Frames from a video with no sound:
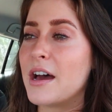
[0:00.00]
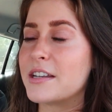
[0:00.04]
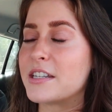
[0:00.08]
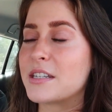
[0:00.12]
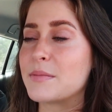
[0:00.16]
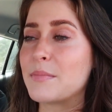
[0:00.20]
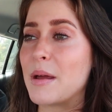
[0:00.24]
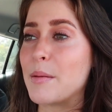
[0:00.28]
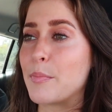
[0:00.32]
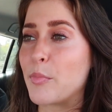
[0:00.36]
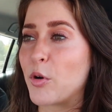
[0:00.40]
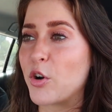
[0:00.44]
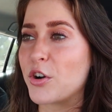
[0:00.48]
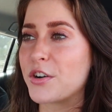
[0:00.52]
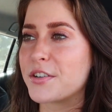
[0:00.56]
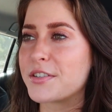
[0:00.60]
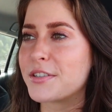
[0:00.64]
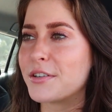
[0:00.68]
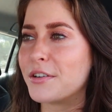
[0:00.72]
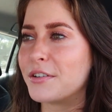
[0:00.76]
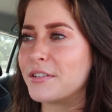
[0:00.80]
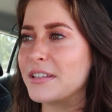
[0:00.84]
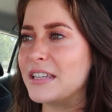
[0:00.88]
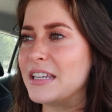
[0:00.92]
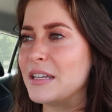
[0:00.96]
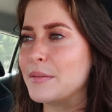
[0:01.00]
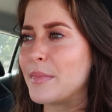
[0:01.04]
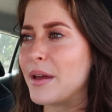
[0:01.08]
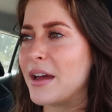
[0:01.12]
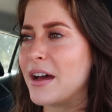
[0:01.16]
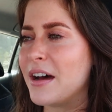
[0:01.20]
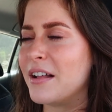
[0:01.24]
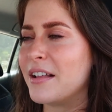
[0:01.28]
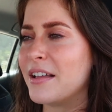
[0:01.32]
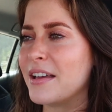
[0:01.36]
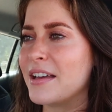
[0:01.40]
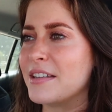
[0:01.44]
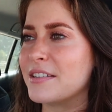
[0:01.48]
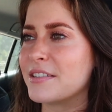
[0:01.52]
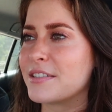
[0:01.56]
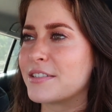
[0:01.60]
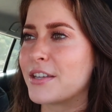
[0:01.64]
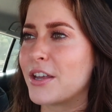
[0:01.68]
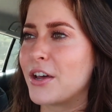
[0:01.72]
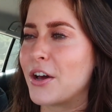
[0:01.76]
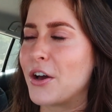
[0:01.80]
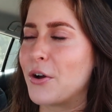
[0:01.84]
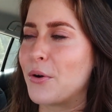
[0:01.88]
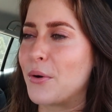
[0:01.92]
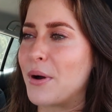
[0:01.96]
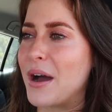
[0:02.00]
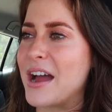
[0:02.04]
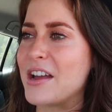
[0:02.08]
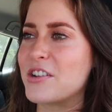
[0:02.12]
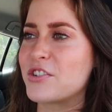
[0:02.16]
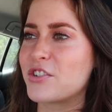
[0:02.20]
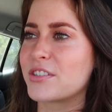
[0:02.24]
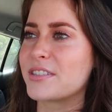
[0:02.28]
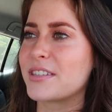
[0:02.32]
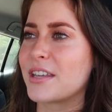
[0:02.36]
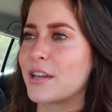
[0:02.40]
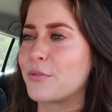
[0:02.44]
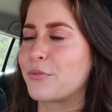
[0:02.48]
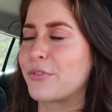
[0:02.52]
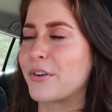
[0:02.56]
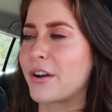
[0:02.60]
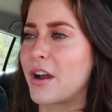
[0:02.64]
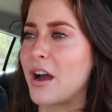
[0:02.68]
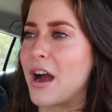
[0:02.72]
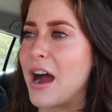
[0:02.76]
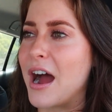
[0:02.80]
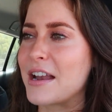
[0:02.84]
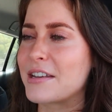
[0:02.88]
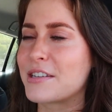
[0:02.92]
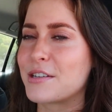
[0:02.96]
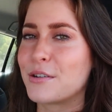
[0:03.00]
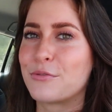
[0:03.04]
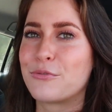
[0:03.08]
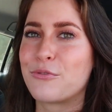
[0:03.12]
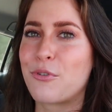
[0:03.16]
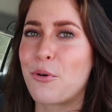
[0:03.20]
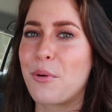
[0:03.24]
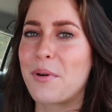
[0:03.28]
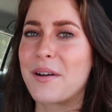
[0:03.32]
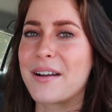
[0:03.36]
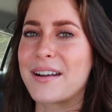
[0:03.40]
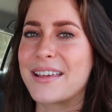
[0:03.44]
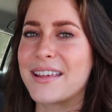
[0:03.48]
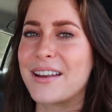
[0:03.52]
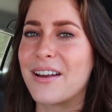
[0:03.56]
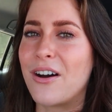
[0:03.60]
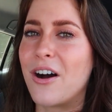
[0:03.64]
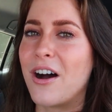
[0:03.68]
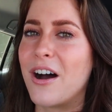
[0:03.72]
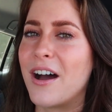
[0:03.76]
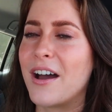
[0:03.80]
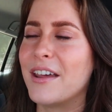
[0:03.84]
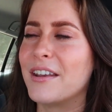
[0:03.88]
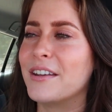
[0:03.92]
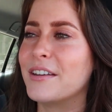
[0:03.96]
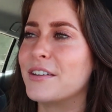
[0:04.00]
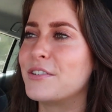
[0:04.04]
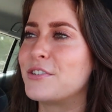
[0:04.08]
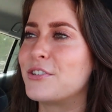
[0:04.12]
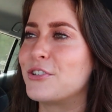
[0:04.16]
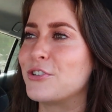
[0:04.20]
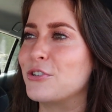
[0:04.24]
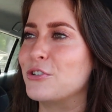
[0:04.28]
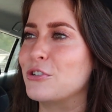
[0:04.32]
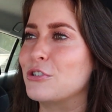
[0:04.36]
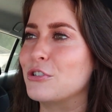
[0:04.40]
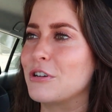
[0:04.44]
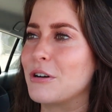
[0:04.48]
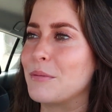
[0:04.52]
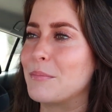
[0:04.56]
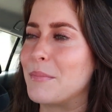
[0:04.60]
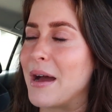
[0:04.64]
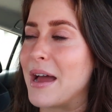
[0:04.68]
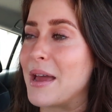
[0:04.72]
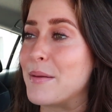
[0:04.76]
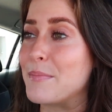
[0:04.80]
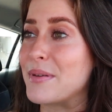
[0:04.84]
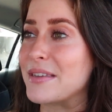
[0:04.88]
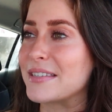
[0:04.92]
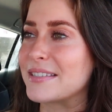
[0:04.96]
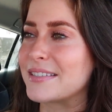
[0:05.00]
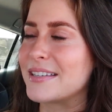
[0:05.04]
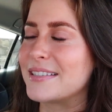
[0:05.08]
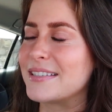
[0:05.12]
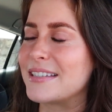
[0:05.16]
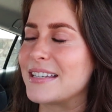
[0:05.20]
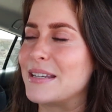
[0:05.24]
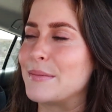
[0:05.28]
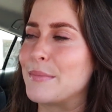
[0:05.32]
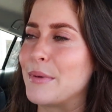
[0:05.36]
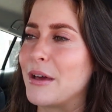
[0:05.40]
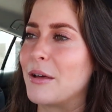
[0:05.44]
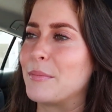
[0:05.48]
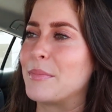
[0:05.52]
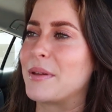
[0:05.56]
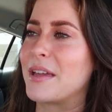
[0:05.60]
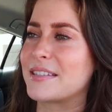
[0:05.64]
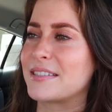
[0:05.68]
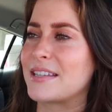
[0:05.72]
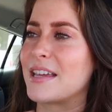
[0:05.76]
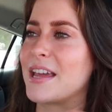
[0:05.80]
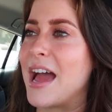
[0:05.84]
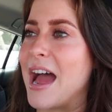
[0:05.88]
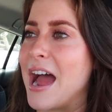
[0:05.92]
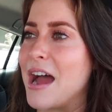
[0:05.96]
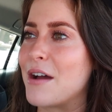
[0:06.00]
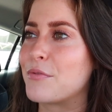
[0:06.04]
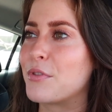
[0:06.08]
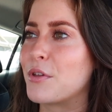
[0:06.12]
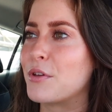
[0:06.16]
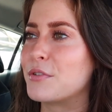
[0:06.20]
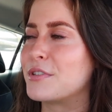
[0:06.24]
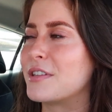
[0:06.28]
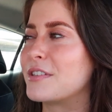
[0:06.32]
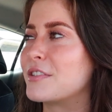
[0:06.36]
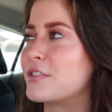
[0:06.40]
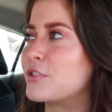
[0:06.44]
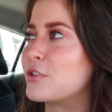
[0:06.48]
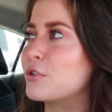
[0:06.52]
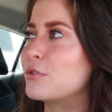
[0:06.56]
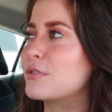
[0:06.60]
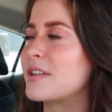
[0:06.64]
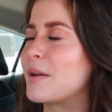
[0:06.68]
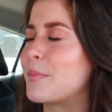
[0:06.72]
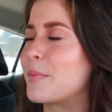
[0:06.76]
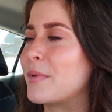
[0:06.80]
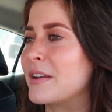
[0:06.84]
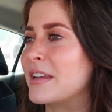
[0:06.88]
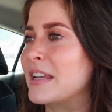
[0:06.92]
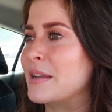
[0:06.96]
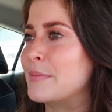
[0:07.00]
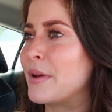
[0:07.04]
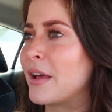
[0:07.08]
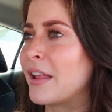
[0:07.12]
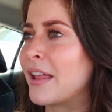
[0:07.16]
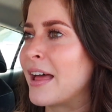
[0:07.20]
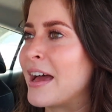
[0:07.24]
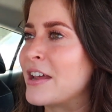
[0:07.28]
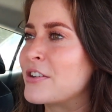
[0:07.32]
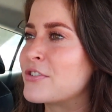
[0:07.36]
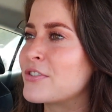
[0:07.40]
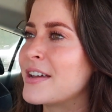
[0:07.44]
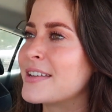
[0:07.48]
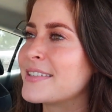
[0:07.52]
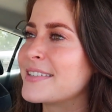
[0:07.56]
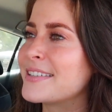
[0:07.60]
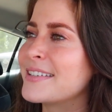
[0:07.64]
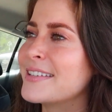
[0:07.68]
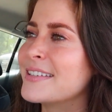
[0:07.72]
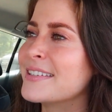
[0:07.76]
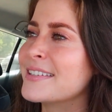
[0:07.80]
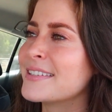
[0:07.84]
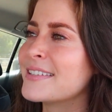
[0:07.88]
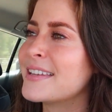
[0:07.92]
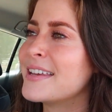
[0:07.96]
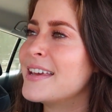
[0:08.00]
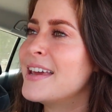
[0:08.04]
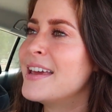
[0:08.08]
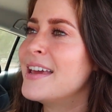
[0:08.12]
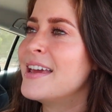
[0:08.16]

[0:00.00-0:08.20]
to my personal email, and so I just like forgot to forward it on to my business email because I have those as 2 separate email addresses.